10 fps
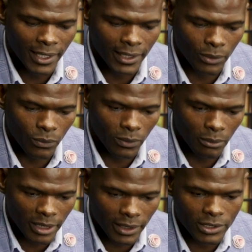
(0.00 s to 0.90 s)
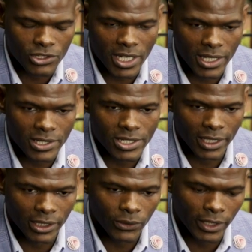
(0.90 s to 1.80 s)
that we will make the change
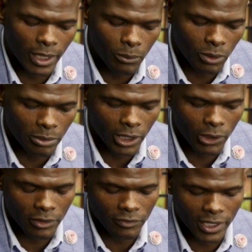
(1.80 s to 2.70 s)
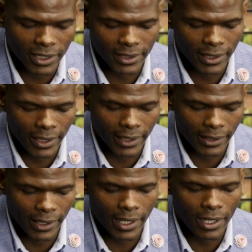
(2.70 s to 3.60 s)
and your name will be glorified,
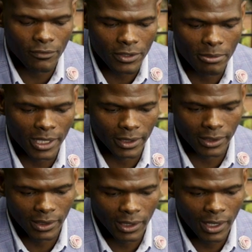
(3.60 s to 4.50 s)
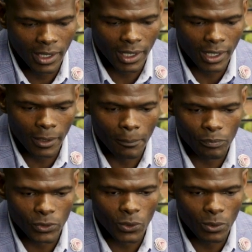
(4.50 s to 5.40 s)
and everybody
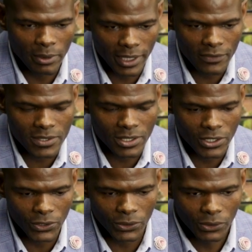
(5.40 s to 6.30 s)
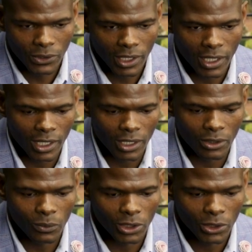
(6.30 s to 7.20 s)
who believes in you
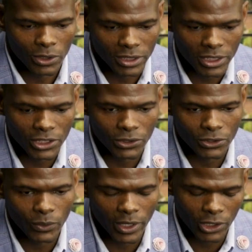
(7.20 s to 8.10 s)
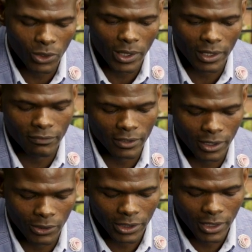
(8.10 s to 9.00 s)
will continue doing your work,
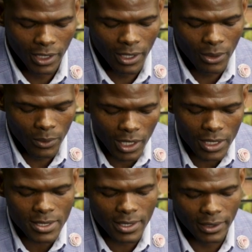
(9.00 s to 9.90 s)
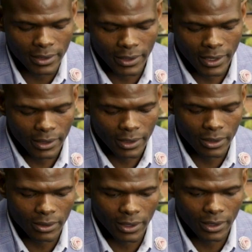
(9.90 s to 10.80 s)
Father Lord. We ask
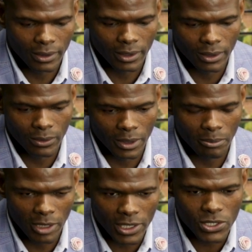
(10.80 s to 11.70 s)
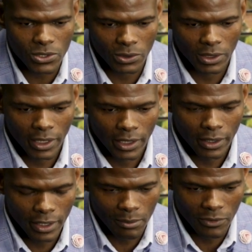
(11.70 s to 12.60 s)
and we bless you in
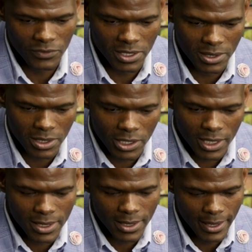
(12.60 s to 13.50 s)
the name of Jesus Christ.